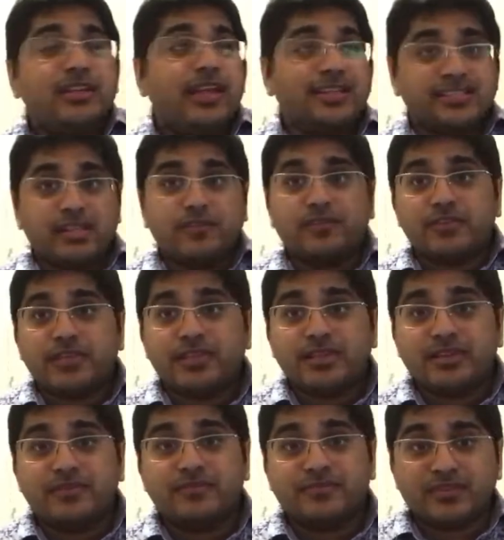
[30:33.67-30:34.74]
except for
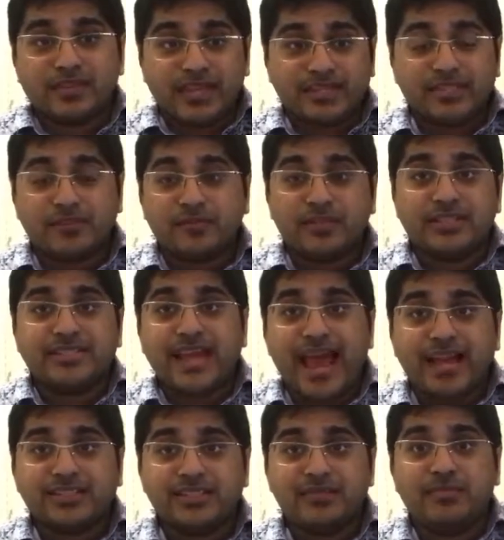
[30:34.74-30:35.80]
the
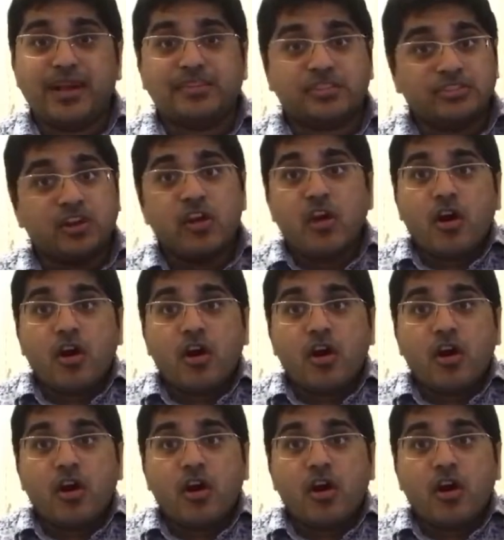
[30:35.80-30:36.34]
tag team matches,